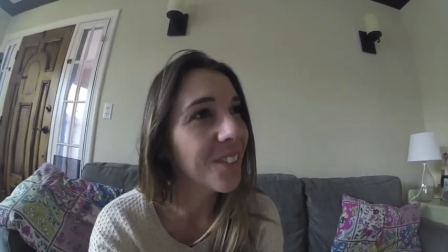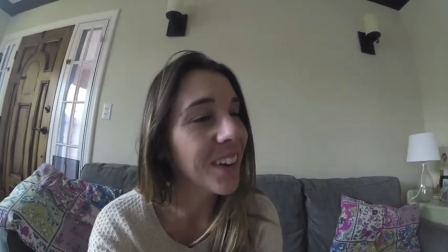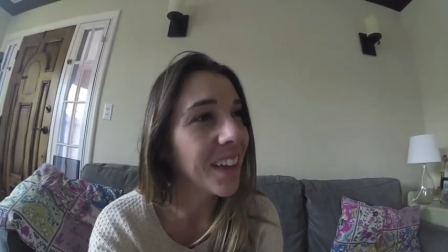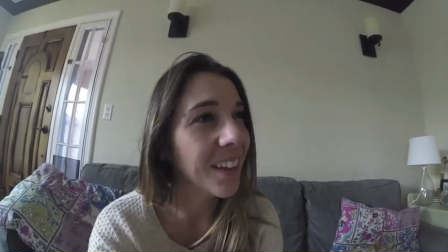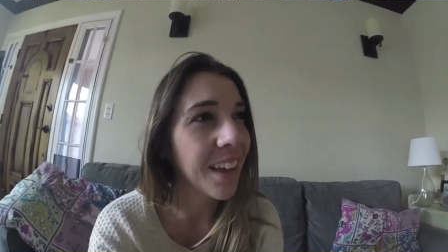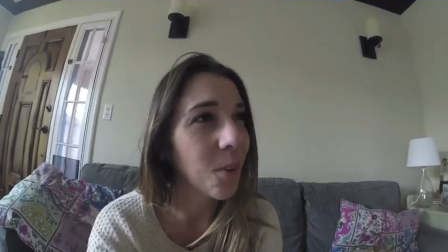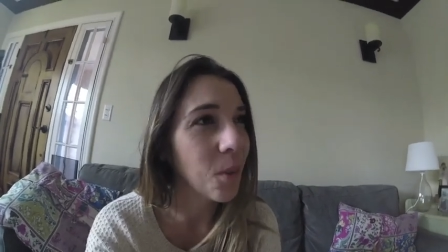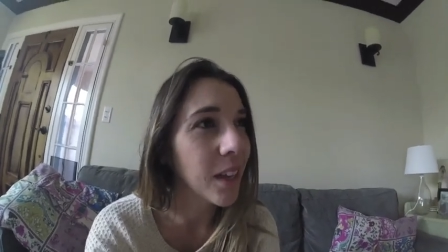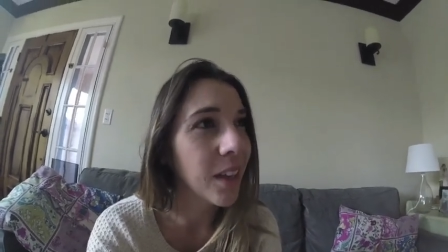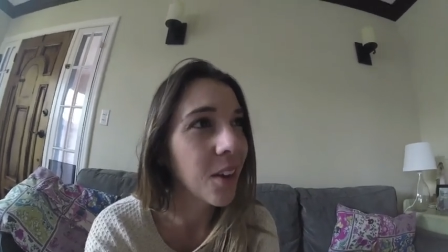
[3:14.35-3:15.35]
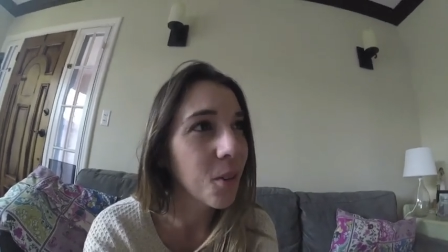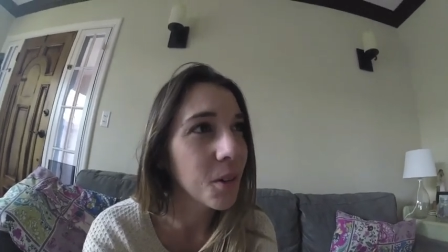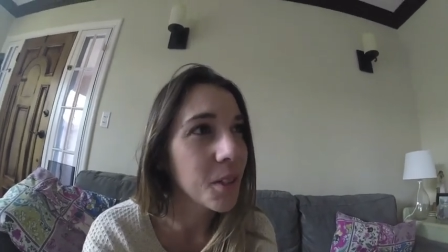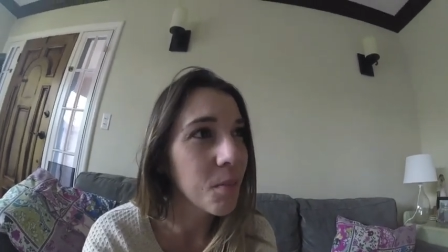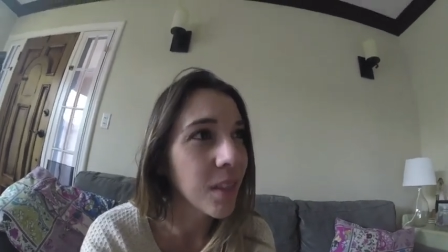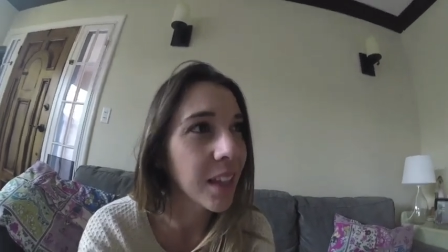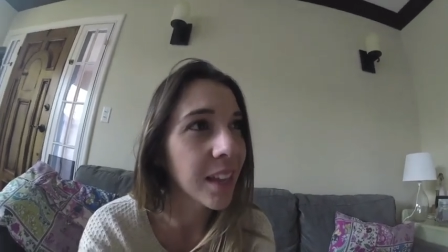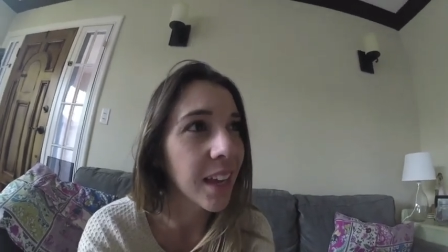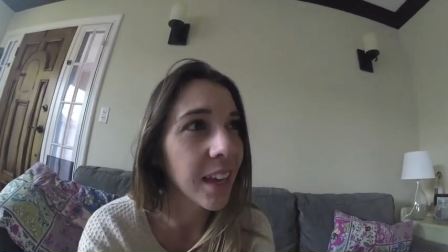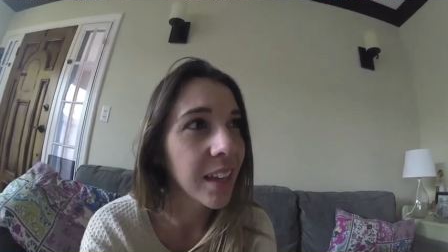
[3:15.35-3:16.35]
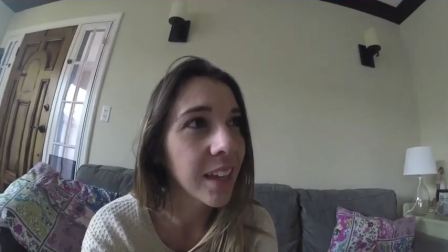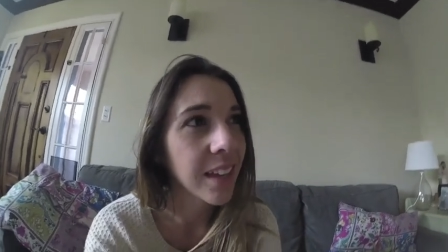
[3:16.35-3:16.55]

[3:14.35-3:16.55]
what like a week ago or something like